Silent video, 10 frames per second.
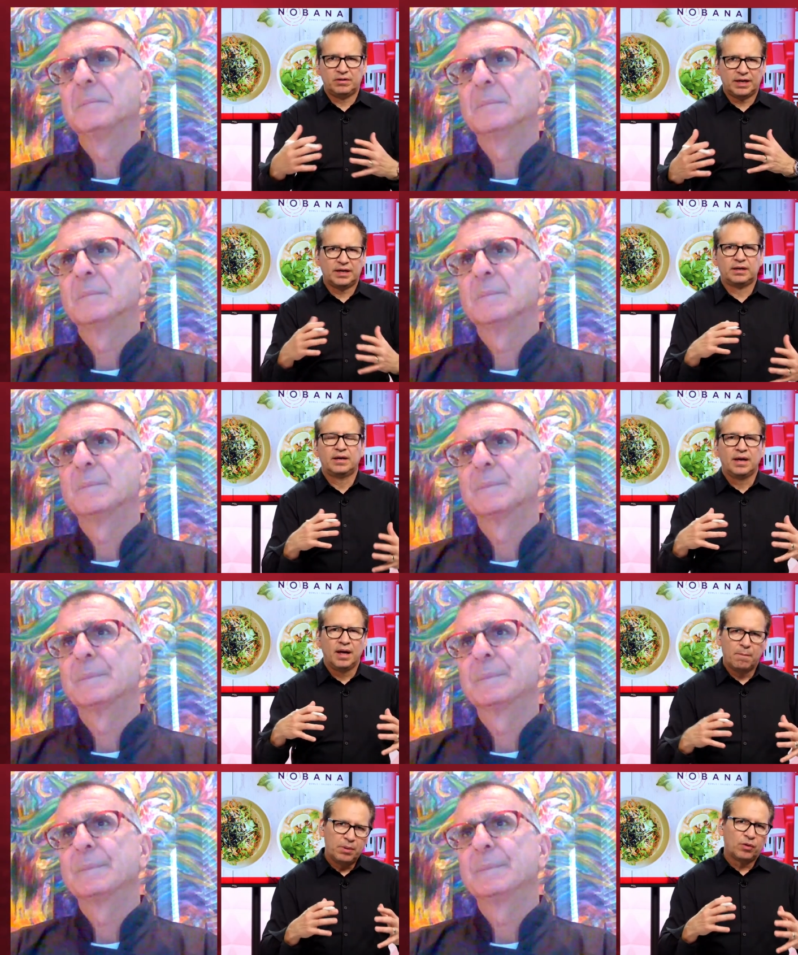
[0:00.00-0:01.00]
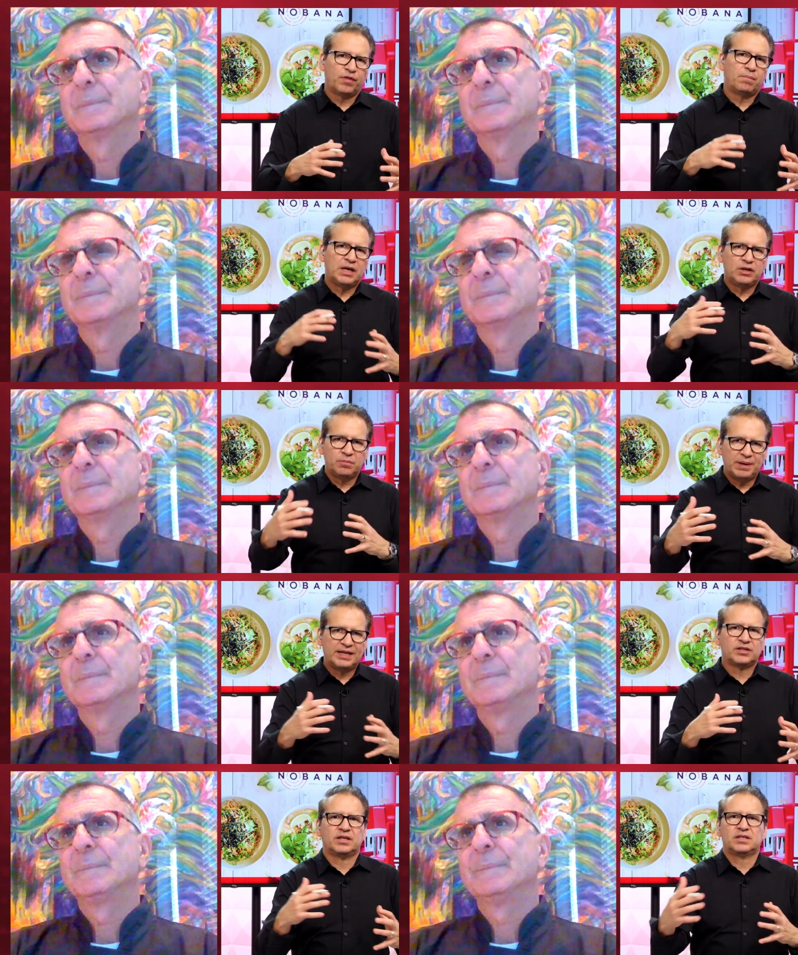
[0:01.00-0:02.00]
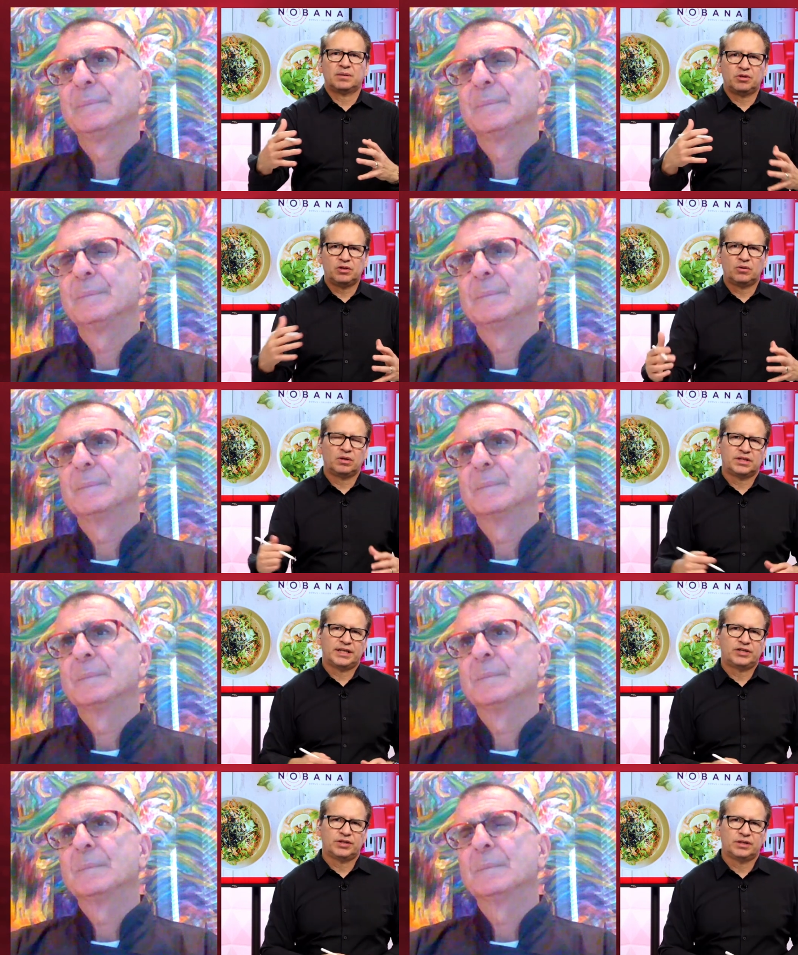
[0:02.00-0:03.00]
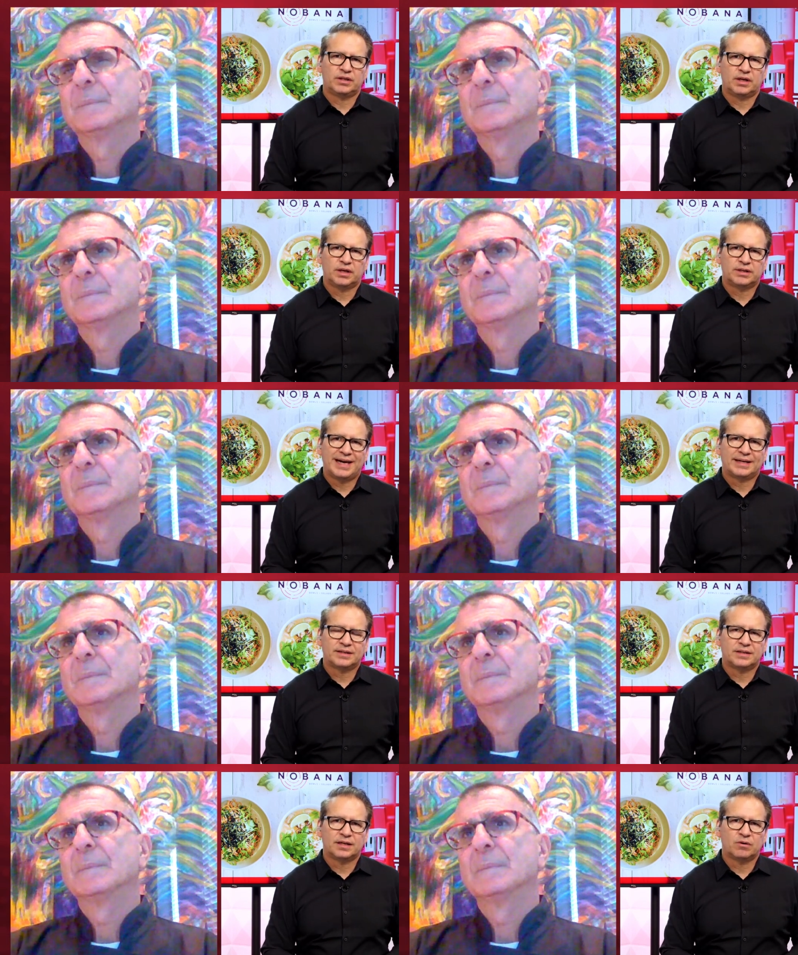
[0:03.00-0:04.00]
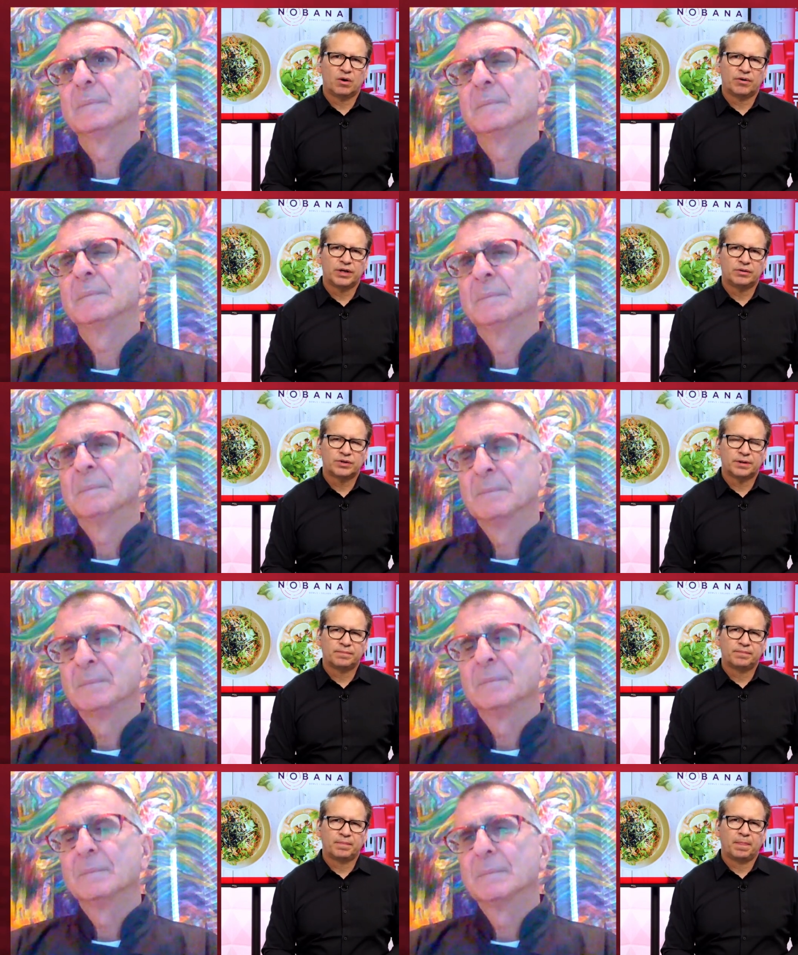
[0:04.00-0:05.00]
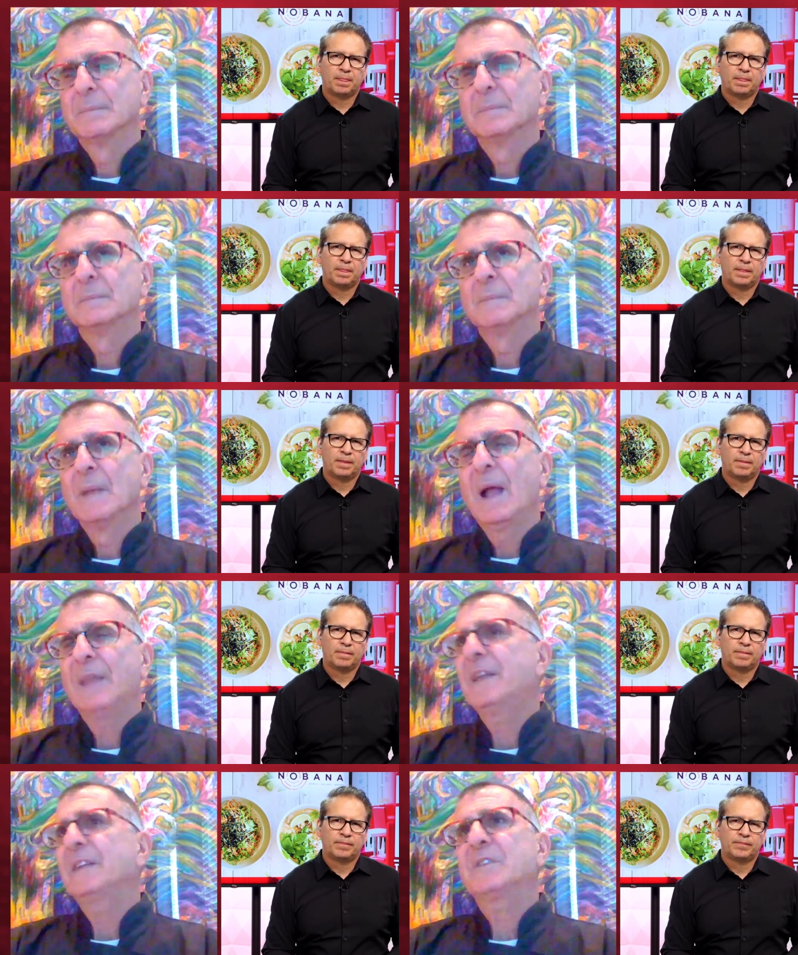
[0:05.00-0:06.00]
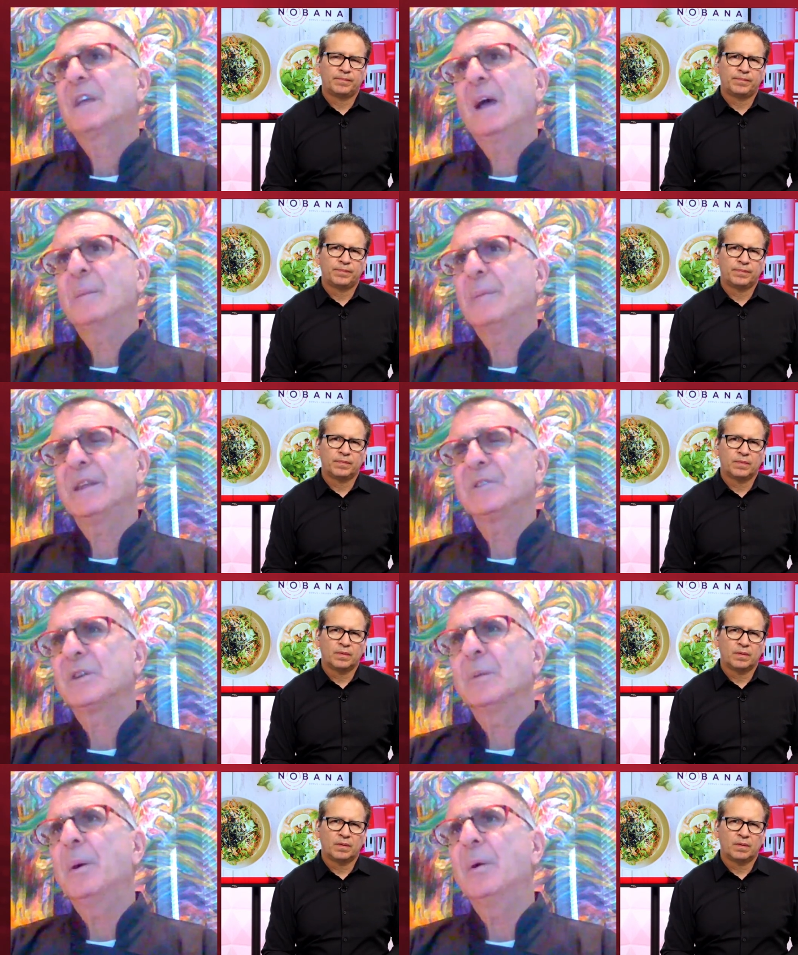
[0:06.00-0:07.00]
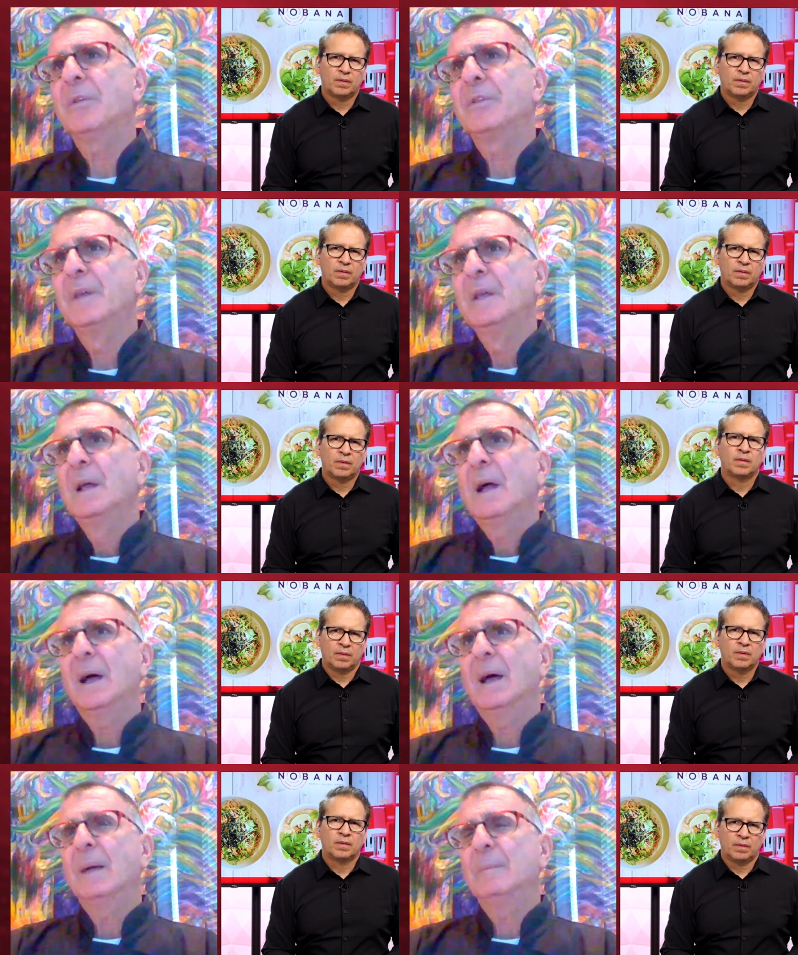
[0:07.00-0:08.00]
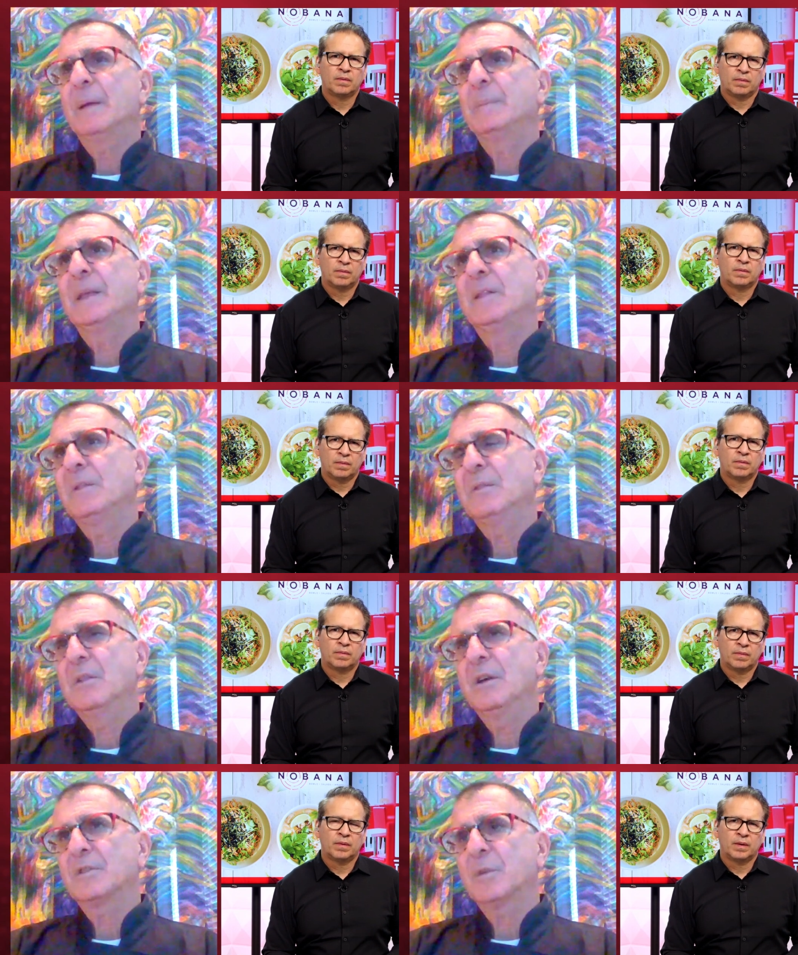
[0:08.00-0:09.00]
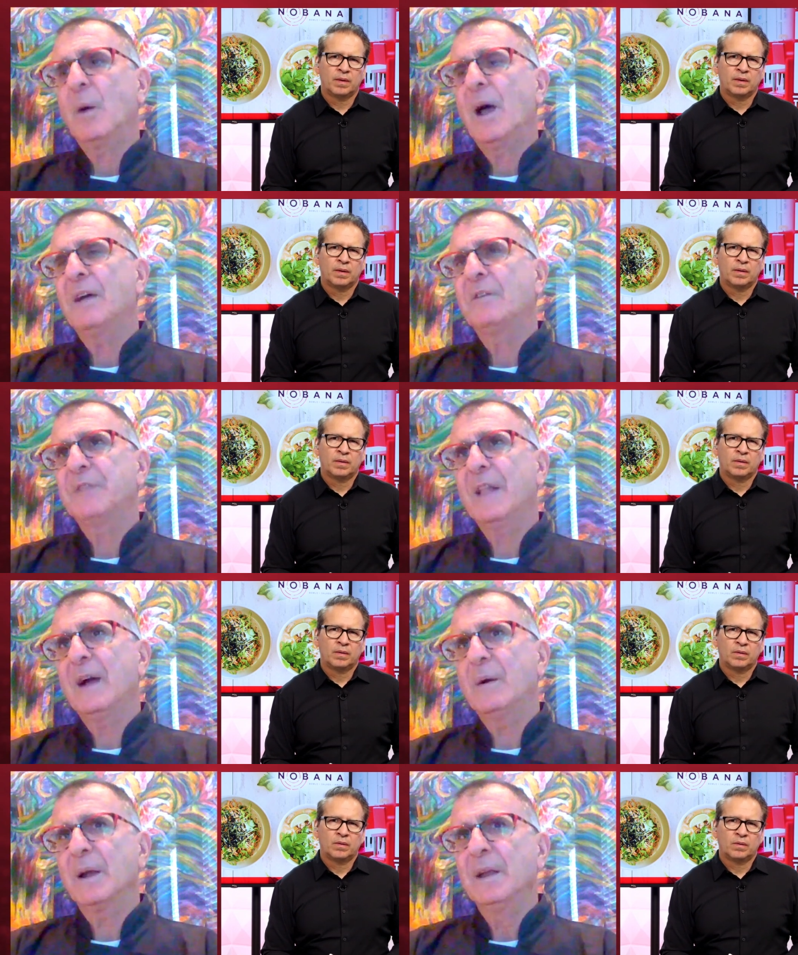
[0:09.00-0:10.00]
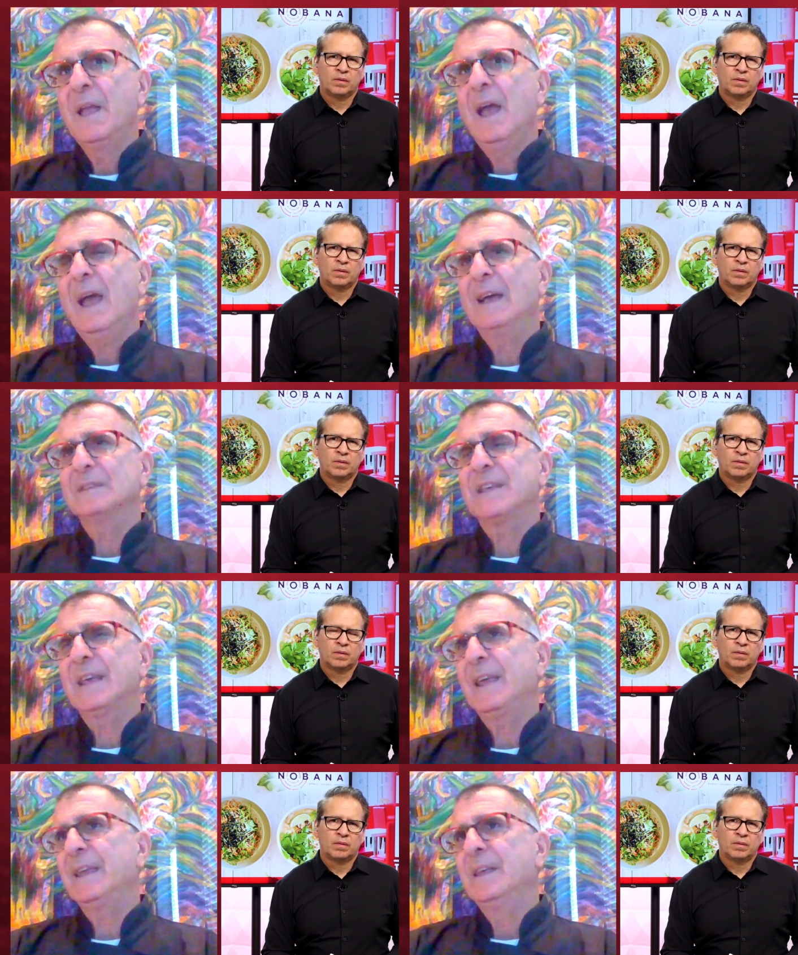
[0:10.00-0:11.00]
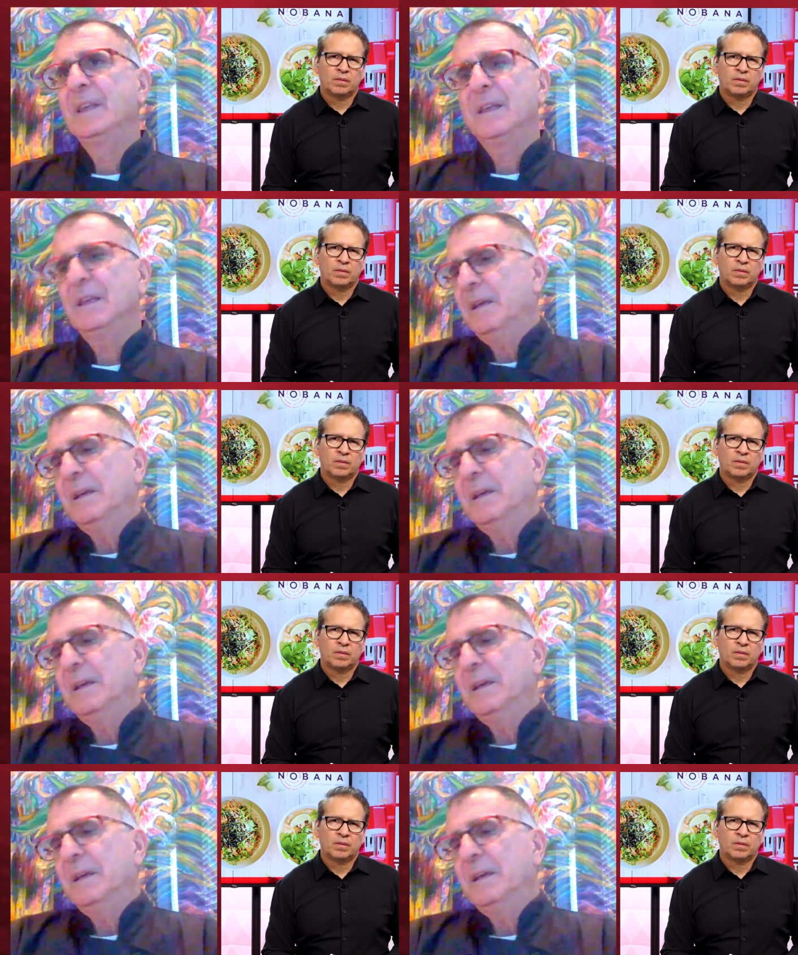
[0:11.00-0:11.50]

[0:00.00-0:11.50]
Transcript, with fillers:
Speaker 1: that you kind of built the menu based on some of the utilization uh, tactics that you're already using?
Speaker 2: I think it's a combination of both. Um, I mean, look, the Wildflower has a, Uh,